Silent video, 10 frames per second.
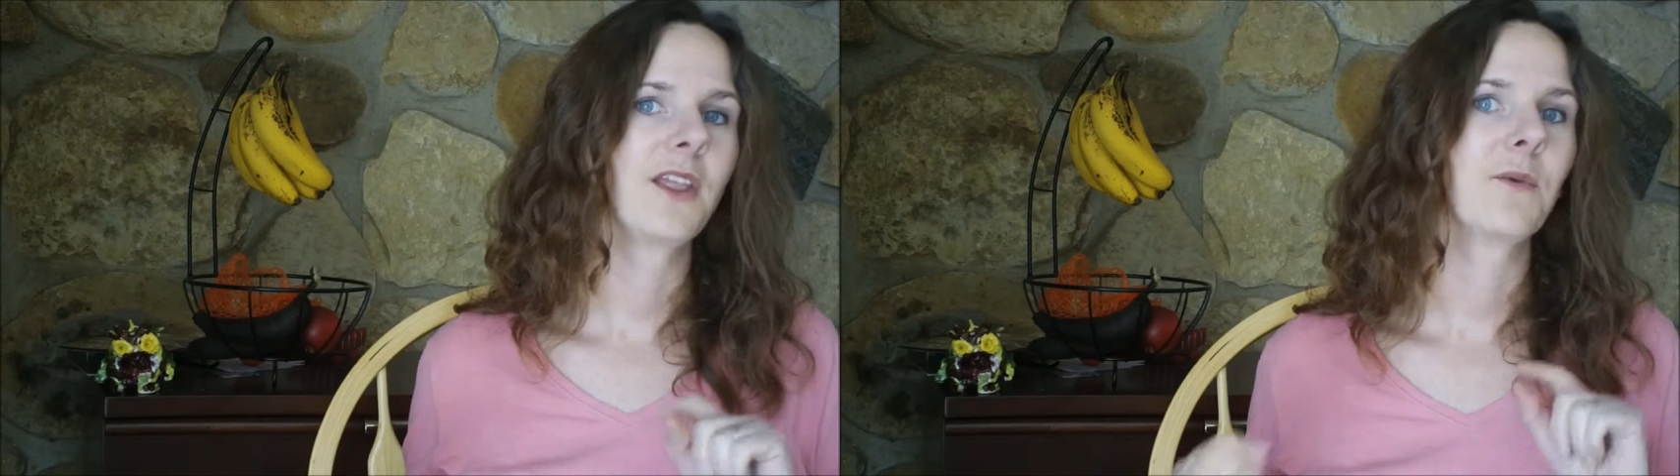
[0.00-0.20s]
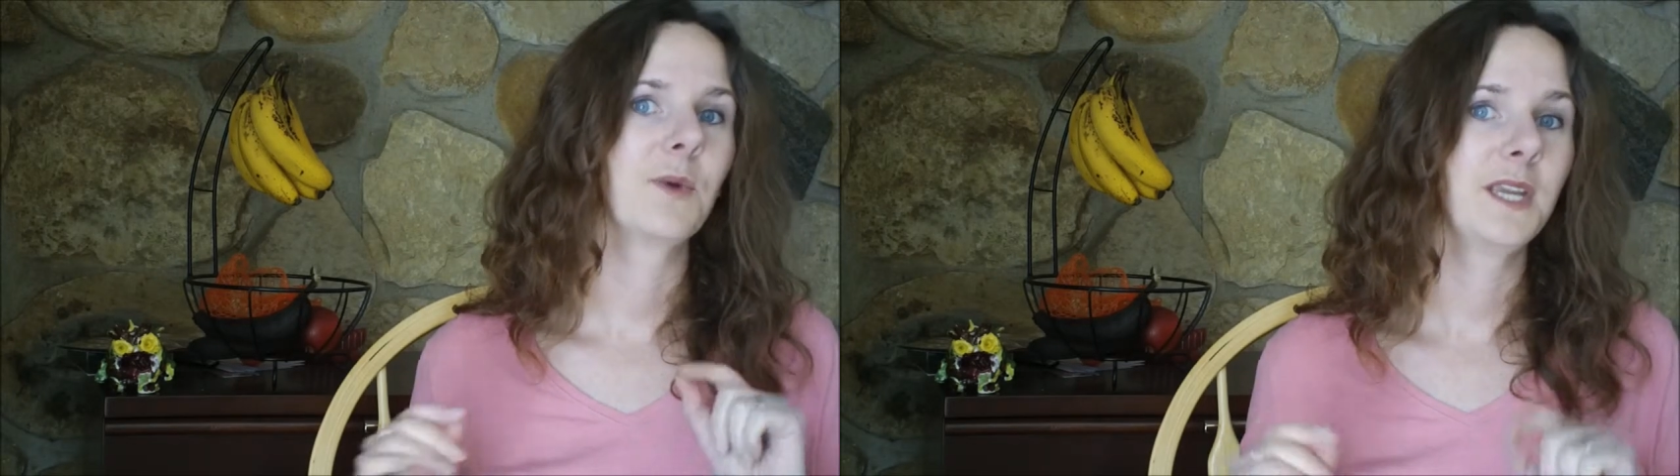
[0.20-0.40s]

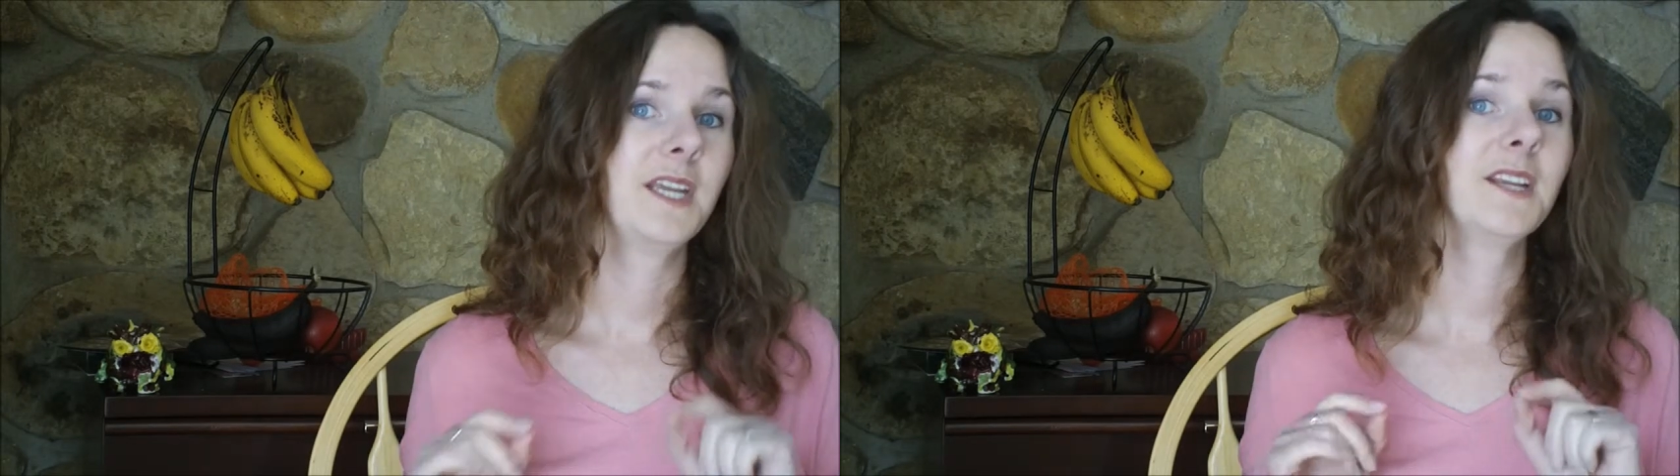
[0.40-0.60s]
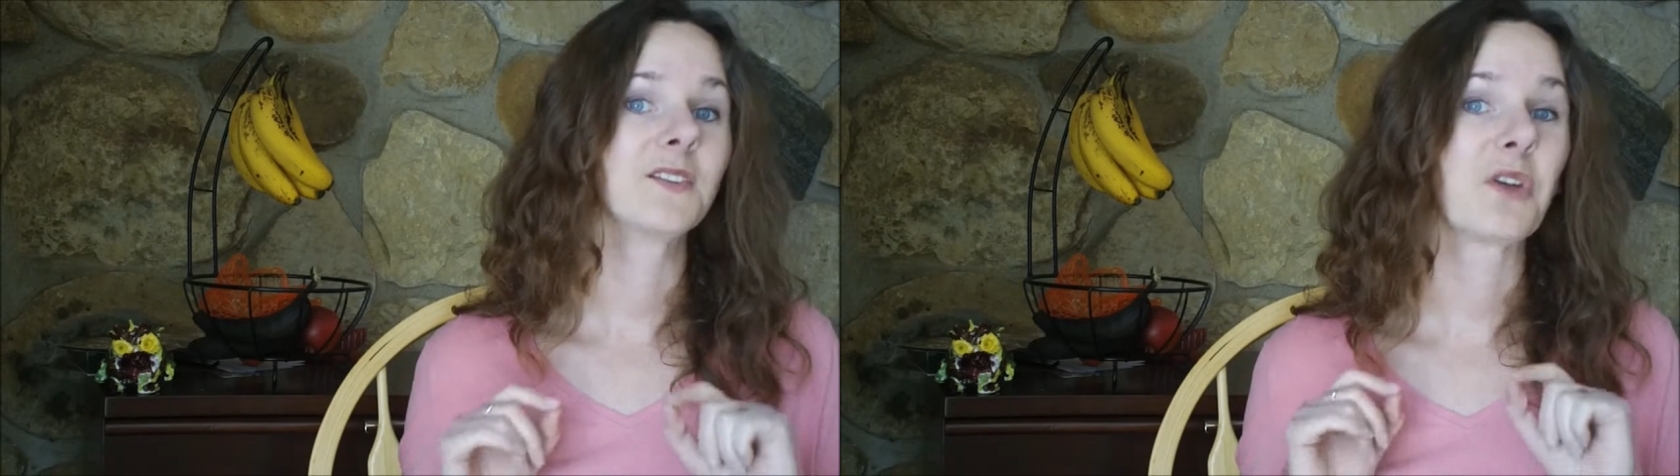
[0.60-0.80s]
that when
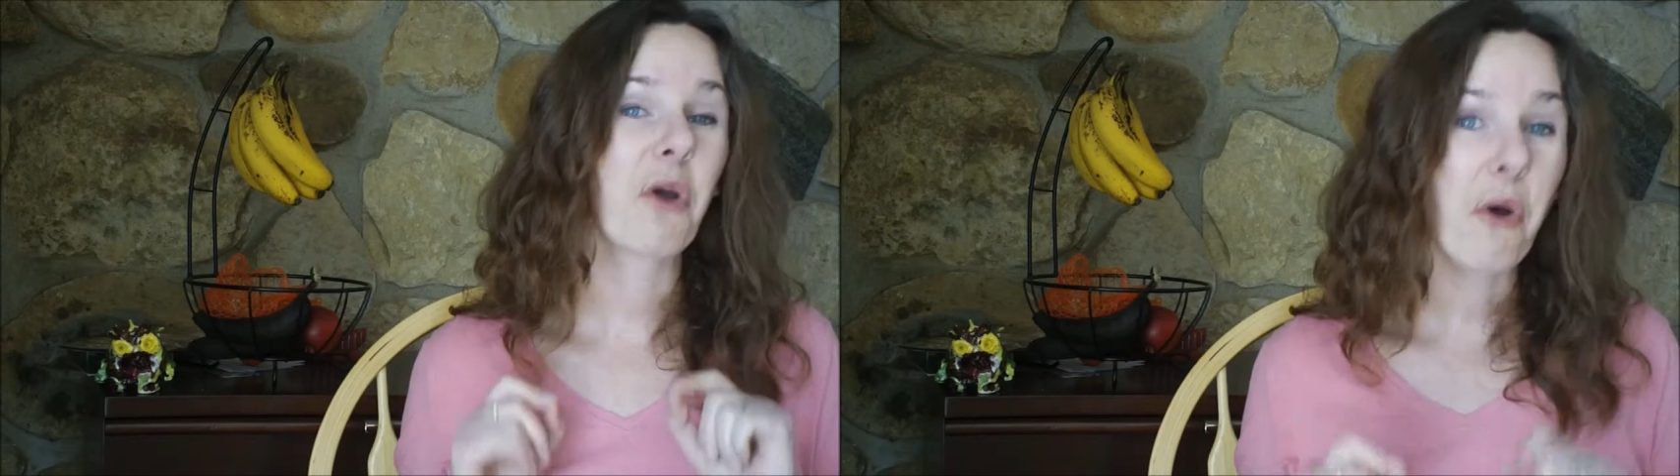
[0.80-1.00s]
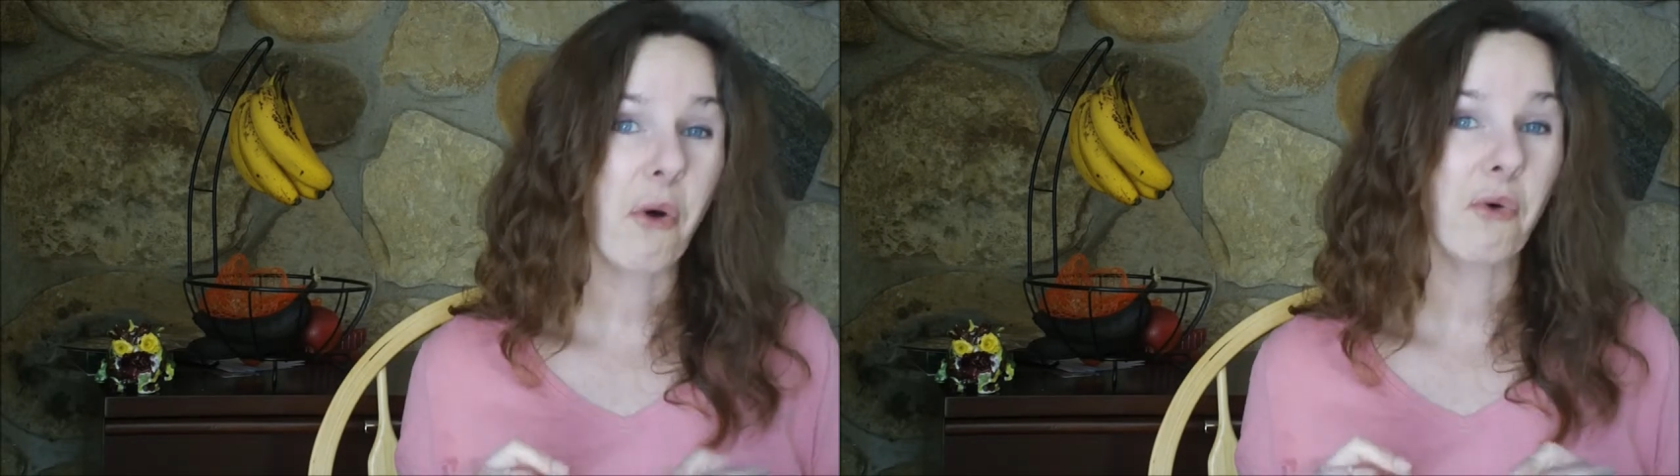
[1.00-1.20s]
it is
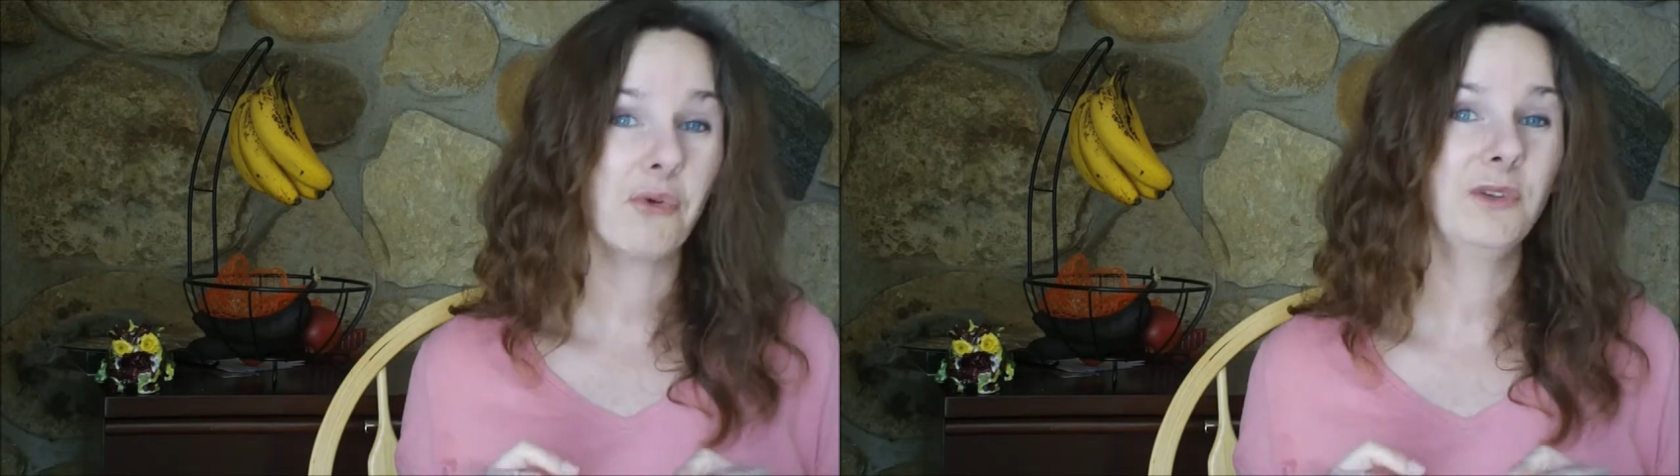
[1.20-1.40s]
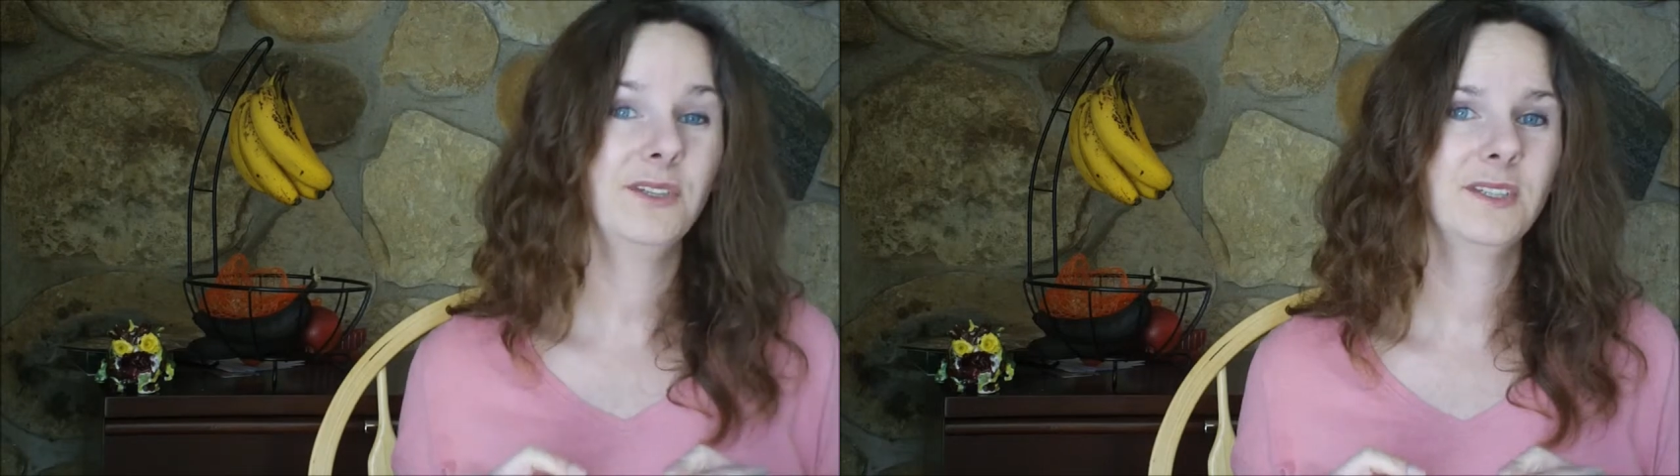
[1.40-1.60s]

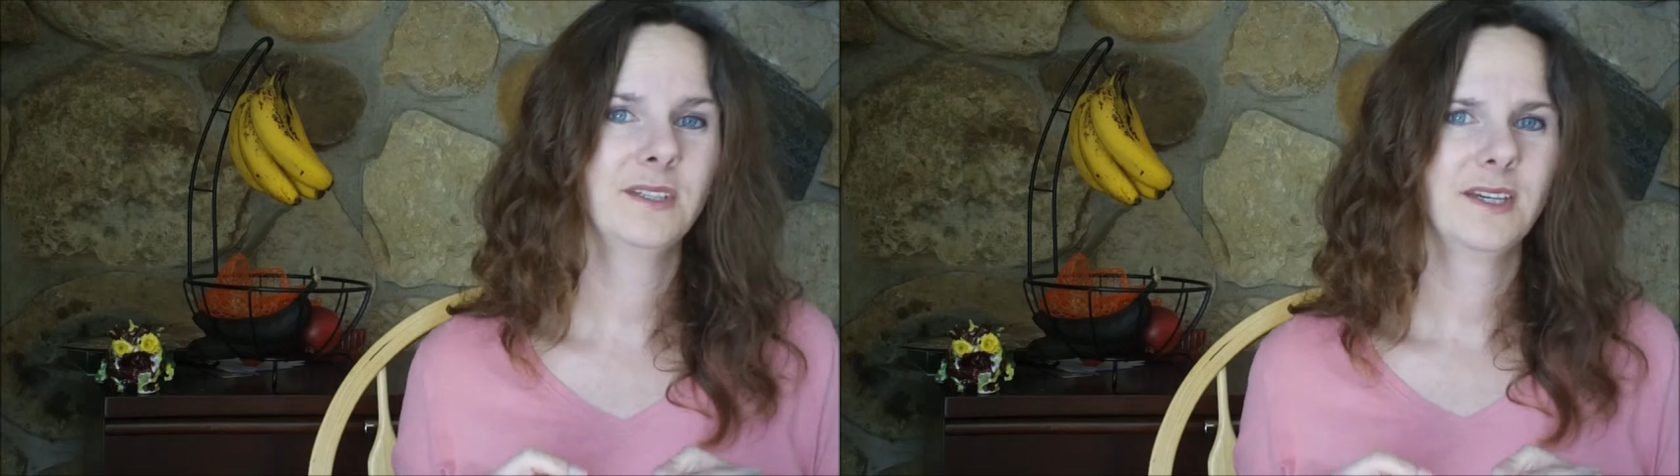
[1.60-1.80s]
cold,